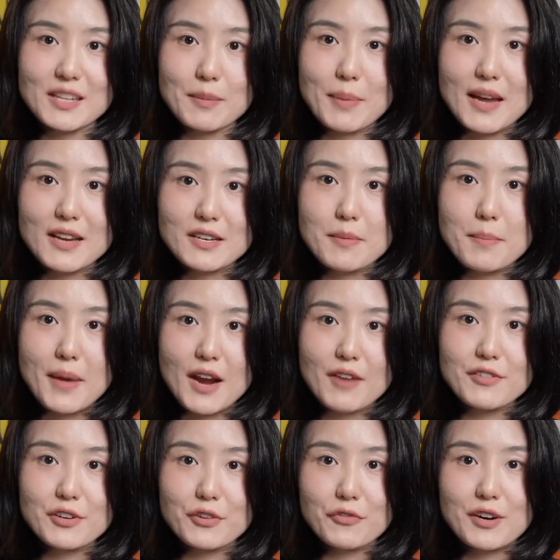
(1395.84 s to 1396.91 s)
dependent
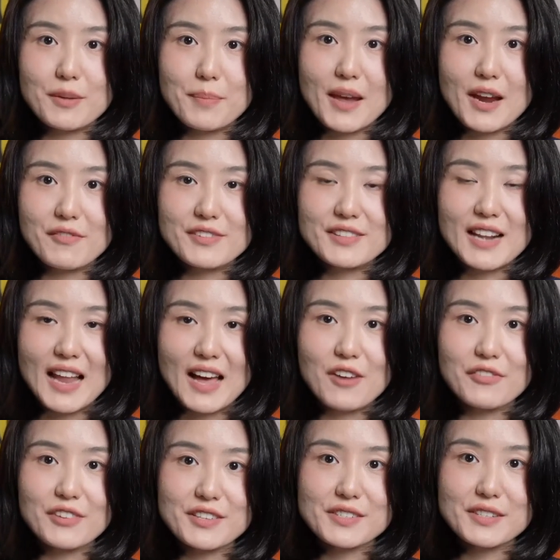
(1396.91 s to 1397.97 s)
parent or grandparent
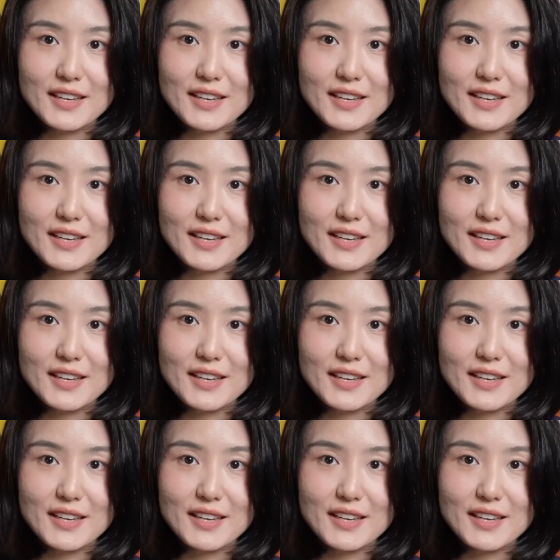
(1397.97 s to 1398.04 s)
allowance.